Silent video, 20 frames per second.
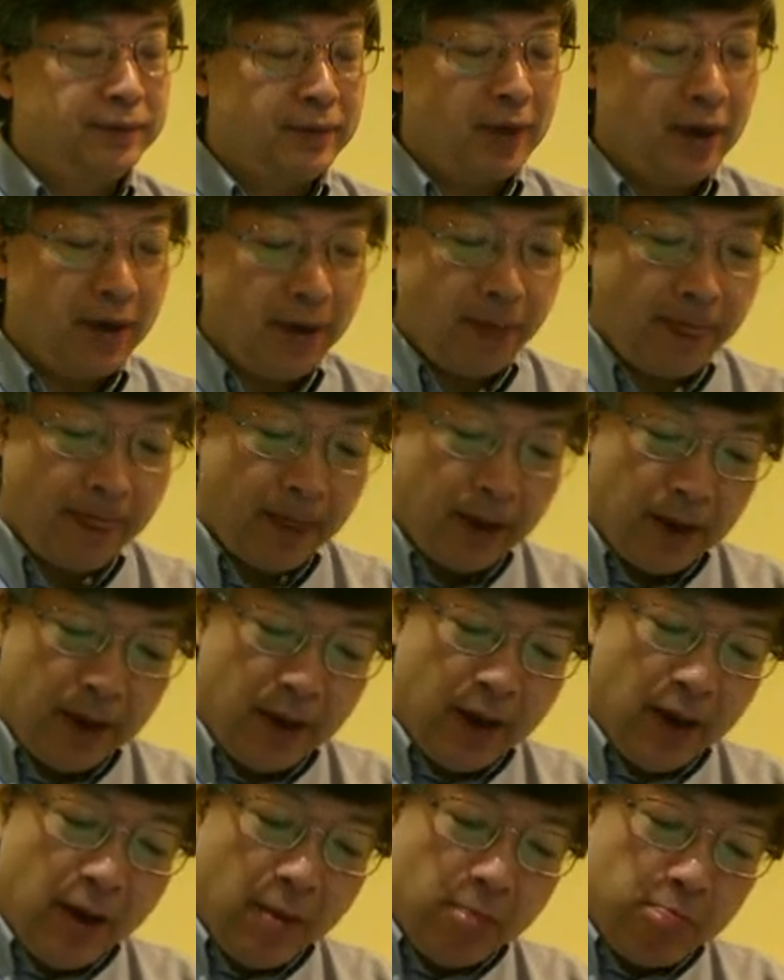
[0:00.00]
Yeah.
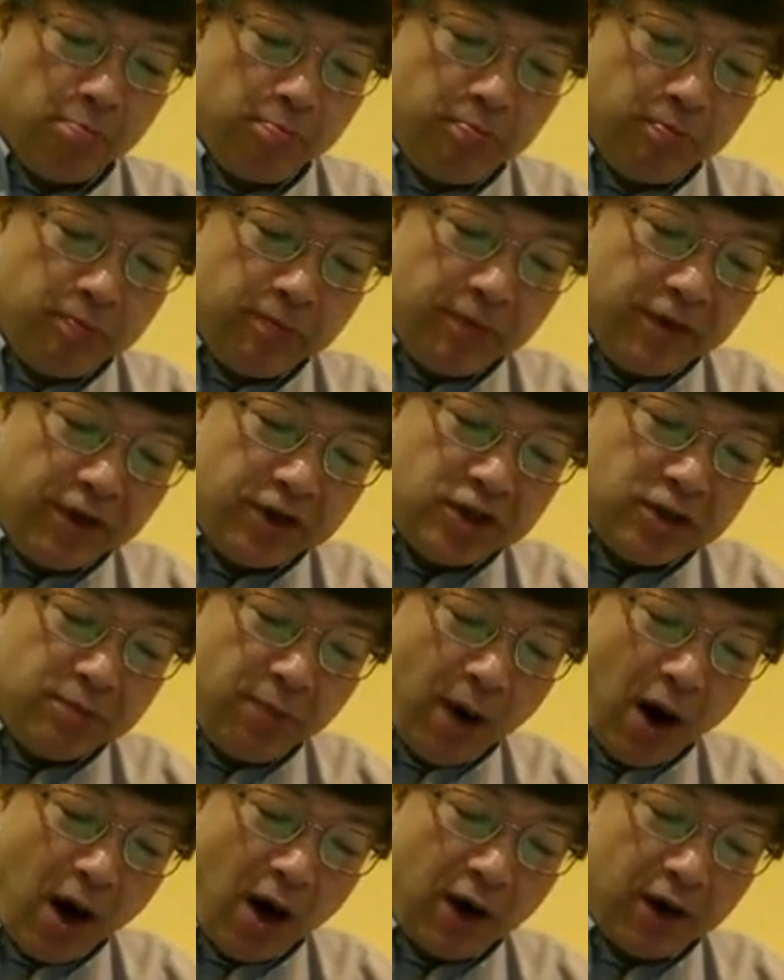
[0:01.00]
This
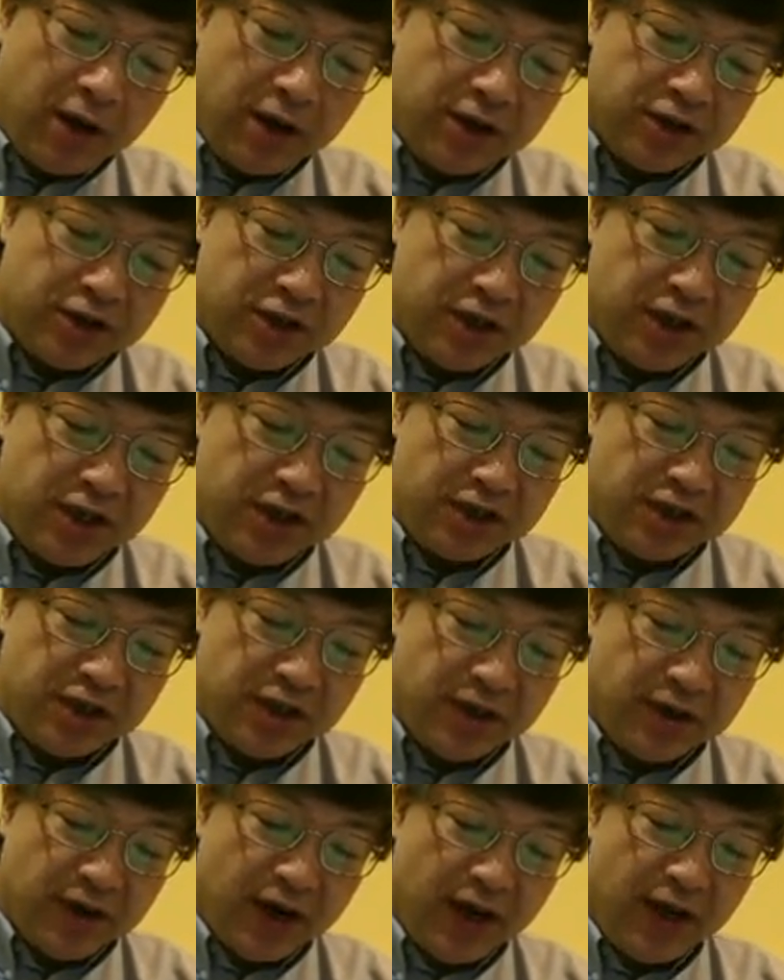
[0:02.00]
part is
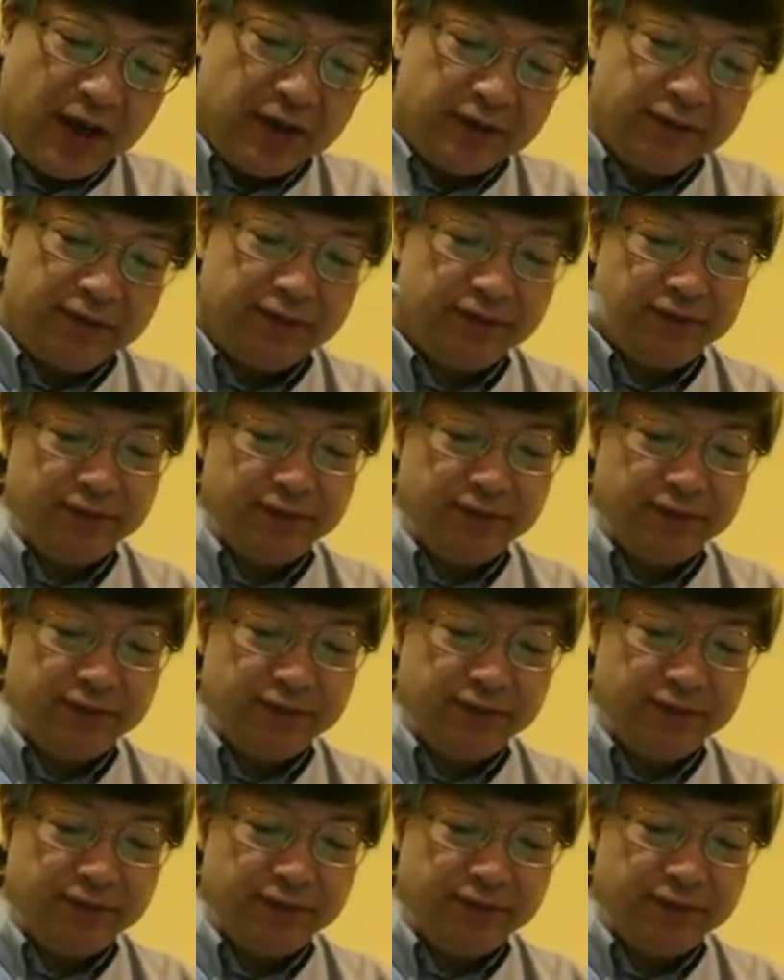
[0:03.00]
easy, right?